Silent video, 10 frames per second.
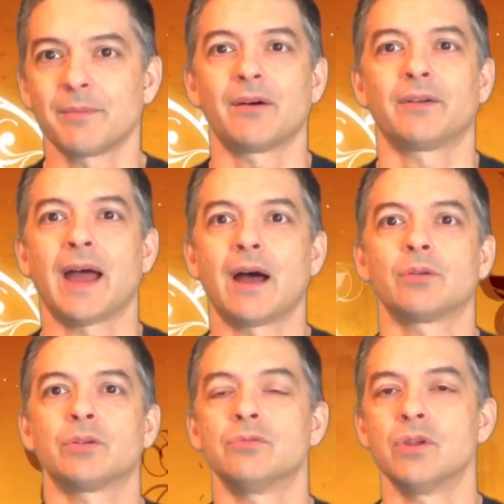about how
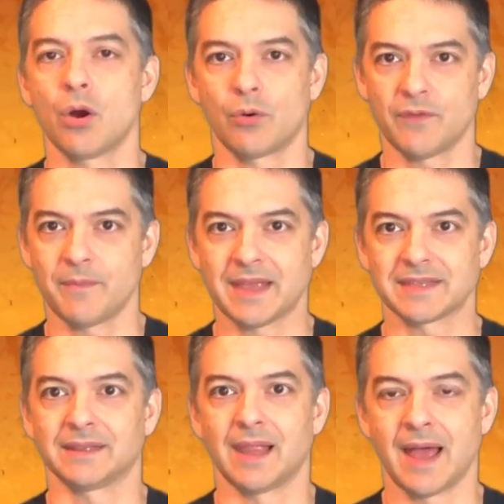you know if a
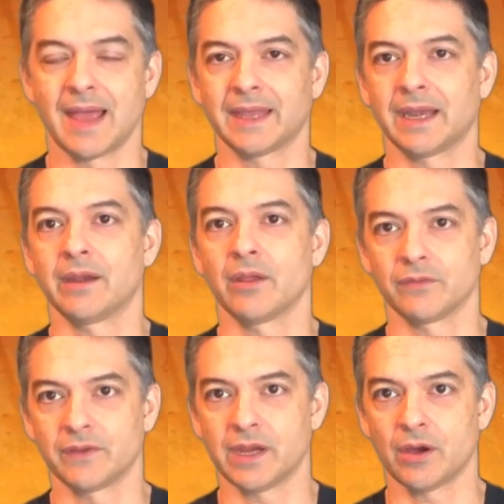man's lying in
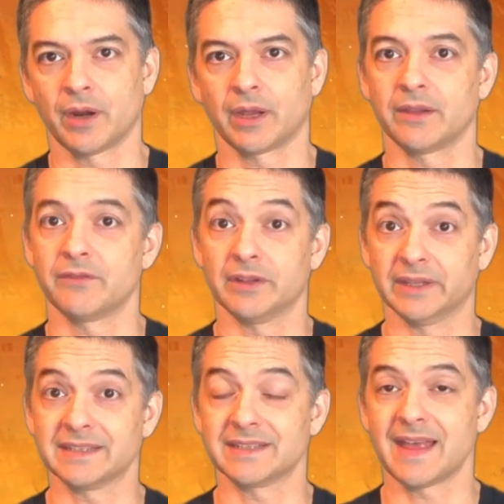another video, and I'm gonna give you a
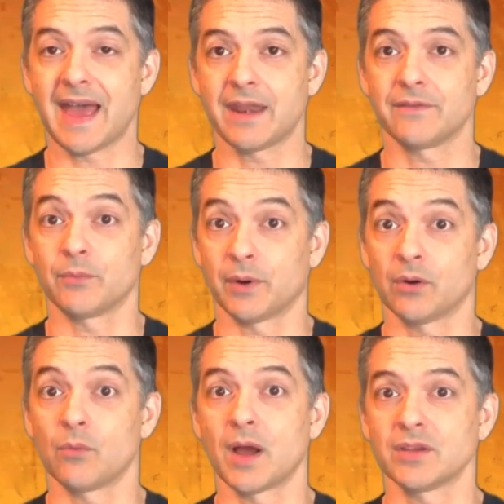link to that if you wanna
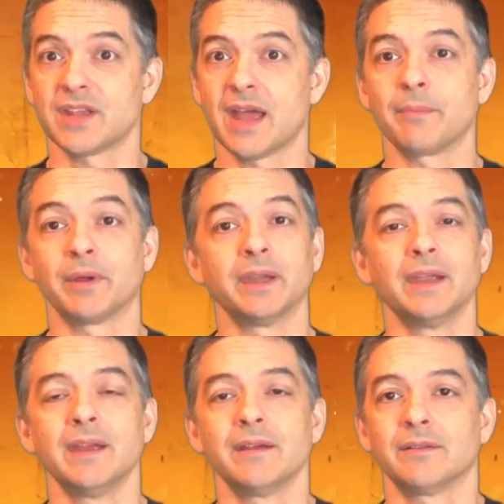go watch that. But
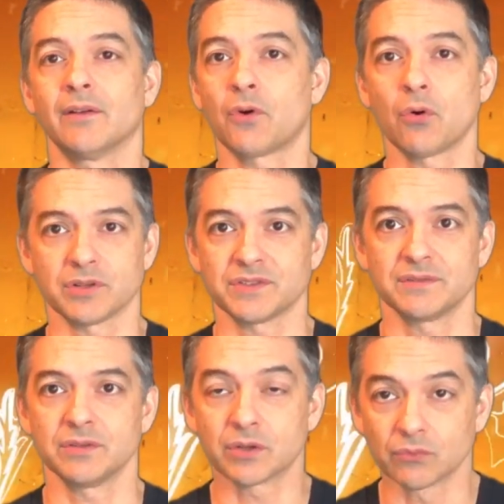of course,
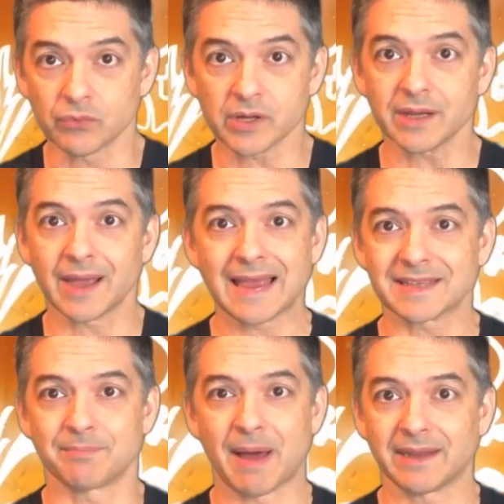you can read a
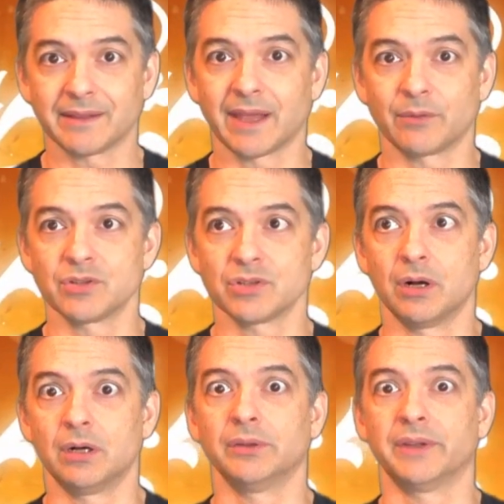guy's body language
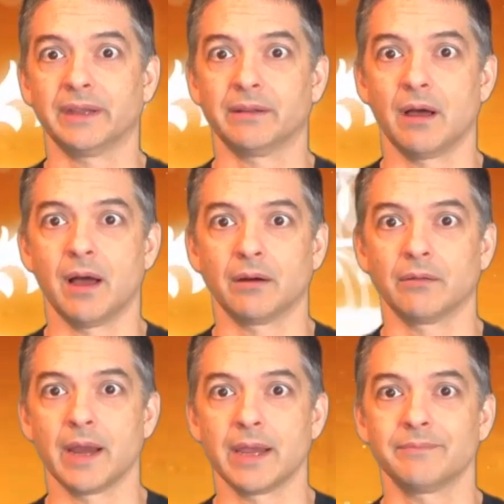all day long,
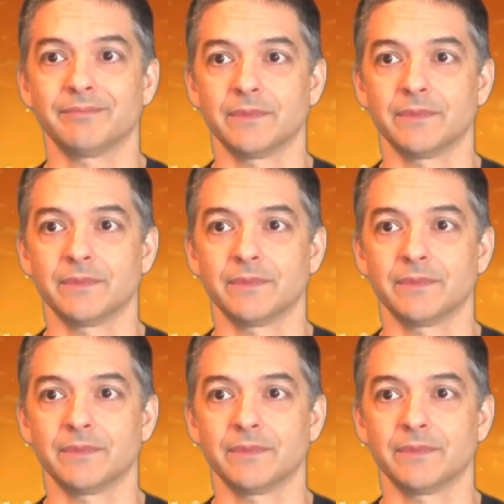right?